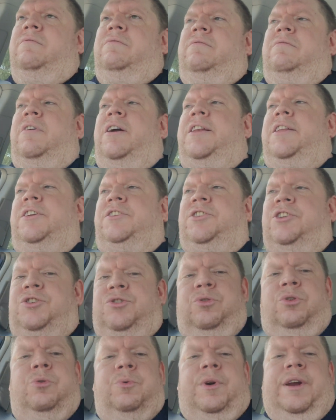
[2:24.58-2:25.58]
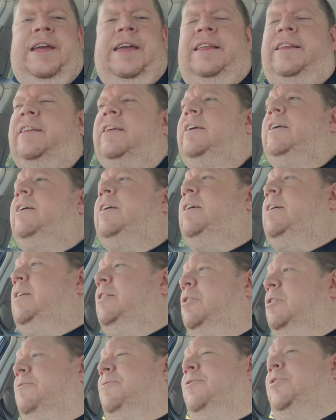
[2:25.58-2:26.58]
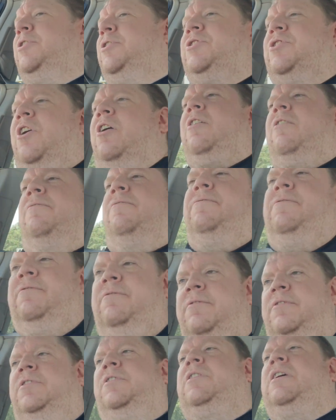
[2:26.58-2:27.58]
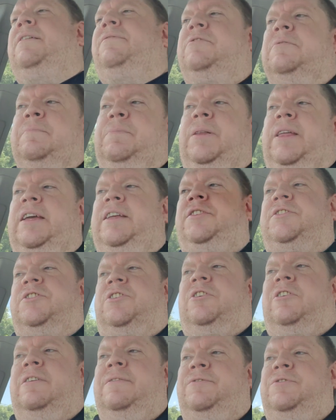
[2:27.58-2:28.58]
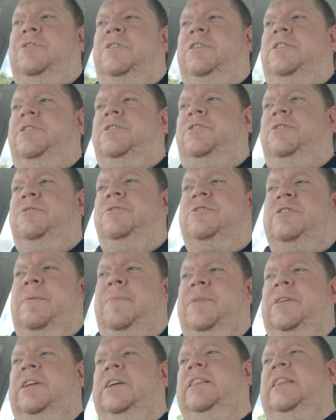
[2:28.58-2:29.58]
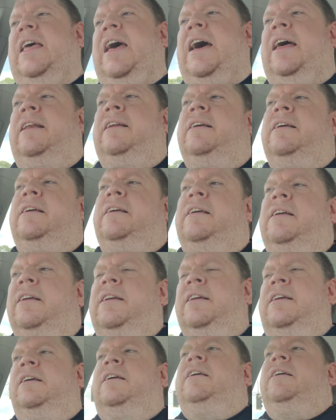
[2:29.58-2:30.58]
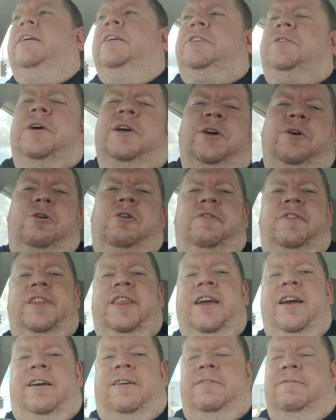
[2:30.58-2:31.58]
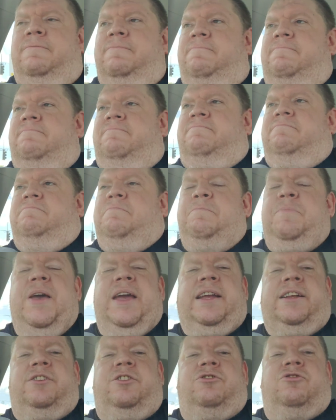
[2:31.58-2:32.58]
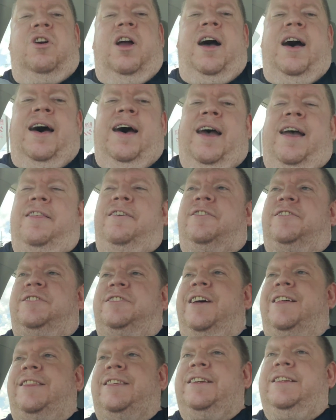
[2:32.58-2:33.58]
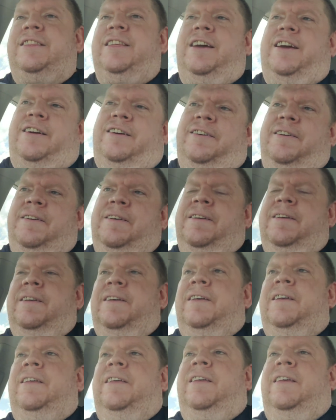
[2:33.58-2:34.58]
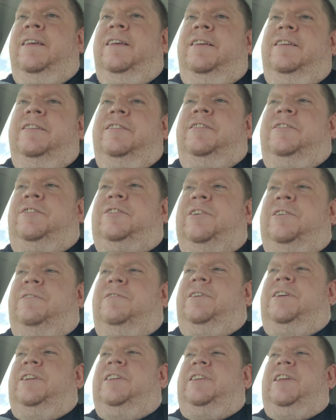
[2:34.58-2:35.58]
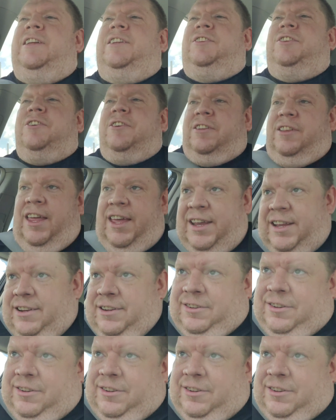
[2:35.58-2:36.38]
right next to jewelry and look for a scarf. They have some plain scarves. You could just use something like that. So I go over there. Picked dry. There's nothing there. So it took like